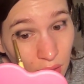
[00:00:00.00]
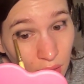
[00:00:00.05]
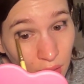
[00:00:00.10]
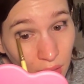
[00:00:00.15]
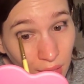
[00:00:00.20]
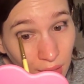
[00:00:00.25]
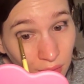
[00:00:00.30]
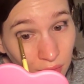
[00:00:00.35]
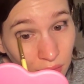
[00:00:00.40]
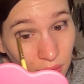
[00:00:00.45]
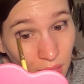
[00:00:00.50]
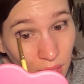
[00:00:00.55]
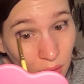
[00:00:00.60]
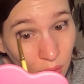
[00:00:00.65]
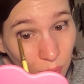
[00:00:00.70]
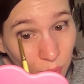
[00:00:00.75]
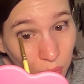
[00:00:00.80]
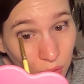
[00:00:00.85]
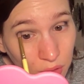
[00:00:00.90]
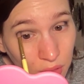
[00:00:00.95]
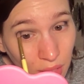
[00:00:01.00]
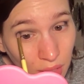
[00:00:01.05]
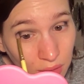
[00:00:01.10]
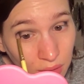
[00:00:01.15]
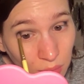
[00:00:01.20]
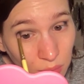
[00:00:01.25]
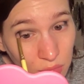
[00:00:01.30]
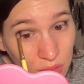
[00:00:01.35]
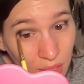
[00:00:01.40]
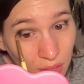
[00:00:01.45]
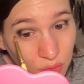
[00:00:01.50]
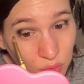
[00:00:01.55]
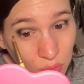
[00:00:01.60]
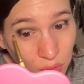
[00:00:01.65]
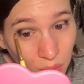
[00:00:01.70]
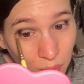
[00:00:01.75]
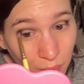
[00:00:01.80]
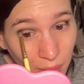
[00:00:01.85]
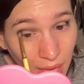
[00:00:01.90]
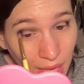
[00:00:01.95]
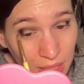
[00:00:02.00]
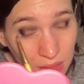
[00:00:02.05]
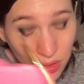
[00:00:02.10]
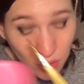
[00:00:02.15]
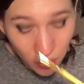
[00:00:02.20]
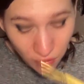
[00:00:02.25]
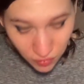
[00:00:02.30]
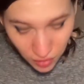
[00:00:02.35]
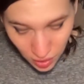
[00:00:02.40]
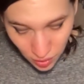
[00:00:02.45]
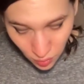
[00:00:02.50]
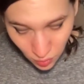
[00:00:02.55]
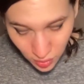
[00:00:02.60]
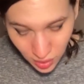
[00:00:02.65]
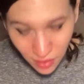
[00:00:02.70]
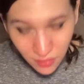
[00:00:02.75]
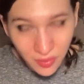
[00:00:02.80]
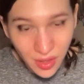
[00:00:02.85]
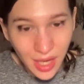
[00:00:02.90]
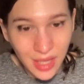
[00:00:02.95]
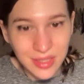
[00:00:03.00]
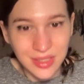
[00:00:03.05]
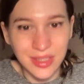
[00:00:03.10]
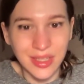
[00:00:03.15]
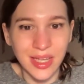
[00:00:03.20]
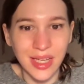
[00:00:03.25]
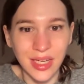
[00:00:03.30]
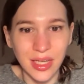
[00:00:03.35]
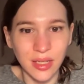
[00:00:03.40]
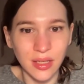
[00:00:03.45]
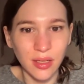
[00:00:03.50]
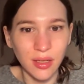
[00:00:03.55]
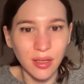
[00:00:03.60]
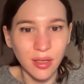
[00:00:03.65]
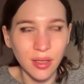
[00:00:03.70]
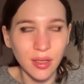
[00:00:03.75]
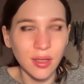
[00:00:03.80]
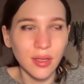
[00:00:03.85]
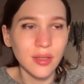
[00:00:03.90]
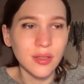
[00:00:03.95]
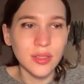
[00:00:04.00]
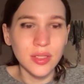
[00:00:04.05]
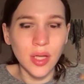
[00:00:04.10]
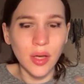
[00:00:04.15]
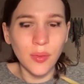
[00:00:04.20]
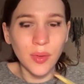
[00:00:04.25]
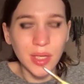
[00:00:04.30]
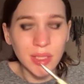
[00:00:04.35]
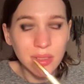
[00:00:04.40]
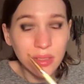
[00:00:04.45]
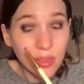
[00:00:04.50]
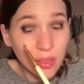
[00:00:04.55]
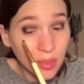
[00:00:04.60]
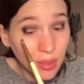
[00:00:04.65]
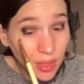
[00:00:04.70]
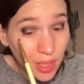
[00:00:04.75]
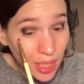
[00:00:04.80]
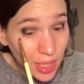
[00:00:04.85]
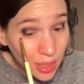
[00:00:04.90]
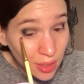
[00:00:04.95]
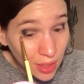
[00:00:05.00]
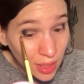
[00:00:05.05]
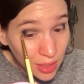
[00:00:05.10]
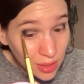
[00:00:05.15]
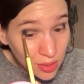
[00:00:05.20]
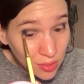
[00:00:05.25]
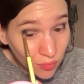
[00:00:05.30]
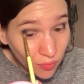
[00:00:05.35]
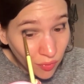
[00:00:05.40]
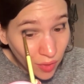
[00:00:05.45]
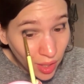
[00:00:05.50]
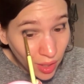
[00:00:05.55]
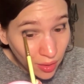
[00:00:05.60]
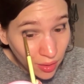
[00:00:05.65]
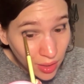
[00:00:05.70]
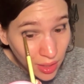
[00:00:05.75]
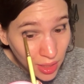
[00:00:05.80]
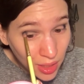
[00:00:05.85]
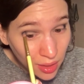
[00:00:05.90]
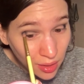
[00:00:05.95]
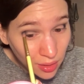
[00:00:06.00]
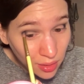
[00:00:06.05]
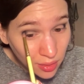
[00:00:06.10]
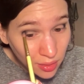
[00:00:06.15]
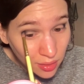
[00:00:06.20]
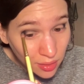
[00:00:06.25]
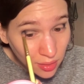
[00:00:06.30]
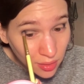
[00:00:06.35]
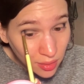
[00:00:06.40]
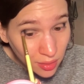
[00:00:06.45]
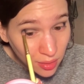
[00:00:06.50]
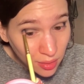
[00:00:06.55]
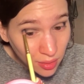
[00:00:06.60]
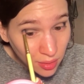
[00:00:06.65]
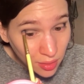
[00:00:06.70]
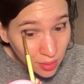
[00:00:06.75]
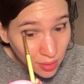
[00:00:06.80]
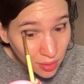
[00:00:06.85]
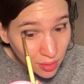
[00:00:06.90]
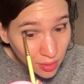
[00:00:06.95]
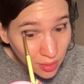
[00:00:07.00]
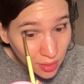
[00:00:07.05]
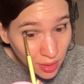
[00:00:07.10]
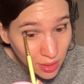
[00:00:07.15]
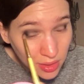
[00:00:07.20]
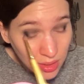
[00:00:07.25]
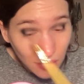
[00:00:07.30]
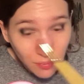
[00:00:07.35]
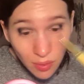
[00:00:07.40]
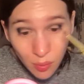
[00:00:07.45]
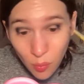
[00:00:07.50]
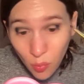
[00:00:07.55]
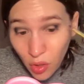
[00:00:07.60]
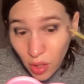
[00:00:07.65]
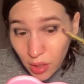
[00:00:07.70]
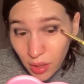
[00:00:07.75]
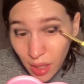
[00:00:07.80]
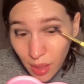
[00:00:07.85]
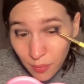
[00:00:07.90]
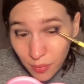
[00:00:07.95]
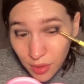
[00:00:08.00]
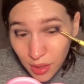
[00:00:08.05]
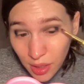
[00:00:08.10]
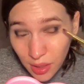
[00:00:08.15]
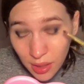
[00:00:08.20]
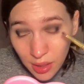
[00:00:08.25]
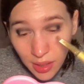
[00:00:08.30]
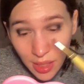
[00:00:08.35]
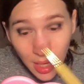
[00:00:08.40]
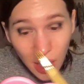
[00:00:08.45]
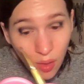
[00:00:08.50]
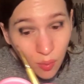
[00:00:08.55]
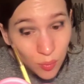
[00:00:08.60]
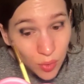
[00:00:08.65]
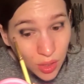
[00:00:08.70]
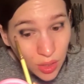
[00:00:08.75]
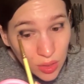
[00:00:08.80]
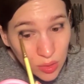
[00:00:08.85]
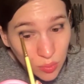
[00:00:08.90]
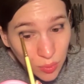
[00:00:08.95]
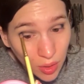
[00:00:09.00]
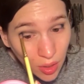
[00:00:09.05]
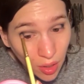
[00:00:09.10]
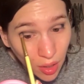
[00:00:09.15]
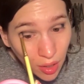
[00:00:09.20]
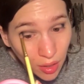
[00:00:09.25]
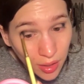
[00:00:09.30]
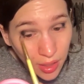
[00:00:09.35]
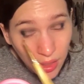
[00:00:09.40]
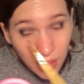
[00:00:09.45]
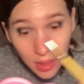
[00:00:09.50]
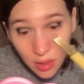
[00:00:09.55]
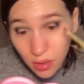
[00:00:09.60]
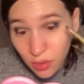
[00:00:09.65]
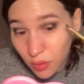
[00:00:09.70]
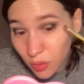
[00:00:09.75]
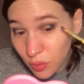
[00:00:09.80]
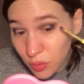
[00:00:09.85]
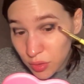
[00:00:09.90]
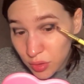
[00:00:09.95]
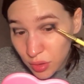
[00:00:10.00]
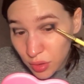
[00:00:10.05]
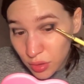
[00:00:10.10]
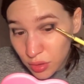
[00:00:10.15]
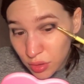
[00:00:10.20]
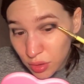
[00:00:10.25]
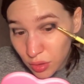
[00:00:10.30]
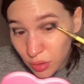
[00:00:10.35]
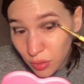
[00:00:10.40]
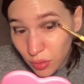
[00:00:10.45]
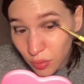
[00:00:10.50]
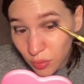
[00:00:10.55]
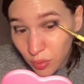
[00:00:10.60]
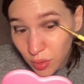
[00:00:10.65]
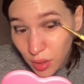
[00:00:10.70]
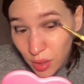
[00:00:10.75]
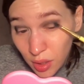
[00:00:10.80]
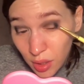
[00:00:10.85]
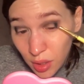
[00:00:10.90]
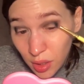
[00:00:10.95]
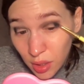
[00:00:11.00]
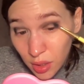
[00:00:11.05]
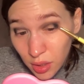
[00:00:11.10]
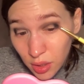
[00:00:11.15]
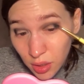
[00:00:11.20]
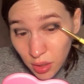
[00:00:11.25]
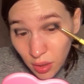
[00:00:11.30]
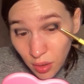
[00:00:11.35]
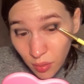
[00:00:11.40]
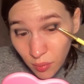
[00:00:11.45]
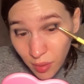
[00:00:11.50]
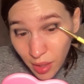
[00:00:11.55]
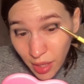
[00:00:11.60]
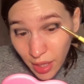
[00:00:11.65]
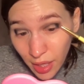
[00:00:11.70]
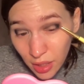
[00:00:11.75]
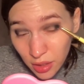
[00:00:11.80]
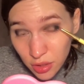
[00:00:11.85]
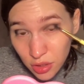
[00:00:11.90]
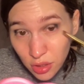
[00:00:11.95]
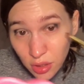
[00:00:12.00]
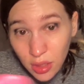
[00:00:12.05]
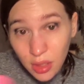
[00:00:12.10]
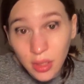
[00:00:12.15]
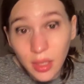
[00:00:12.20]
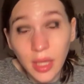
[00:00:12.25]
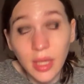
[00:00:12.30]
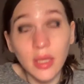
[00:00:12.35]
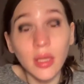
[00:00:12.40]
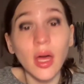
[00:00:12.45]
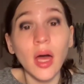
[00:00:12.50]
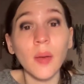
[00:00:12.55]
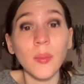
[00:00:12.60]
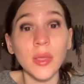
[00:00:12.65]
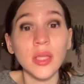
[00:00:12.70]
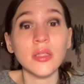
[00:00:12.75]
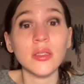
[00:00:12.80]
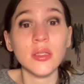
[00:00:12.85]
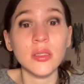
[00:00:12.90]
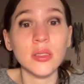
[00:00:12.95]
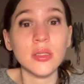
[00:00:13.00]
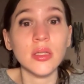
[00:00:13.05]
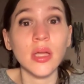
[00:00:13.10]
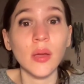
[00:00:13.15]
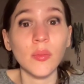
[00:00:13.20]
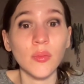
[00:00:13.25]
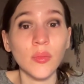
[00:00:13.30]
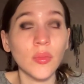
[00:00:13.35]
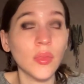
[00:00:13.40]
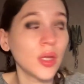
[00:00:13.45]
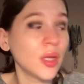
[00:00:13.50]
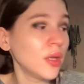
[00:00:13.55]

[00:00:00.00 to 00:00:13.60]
if they don't protect themselves with a mask or if they don't get vaccinated. So it's like, it's very, it's even more complicated now because we are getting closer to, you know, actually like coming to some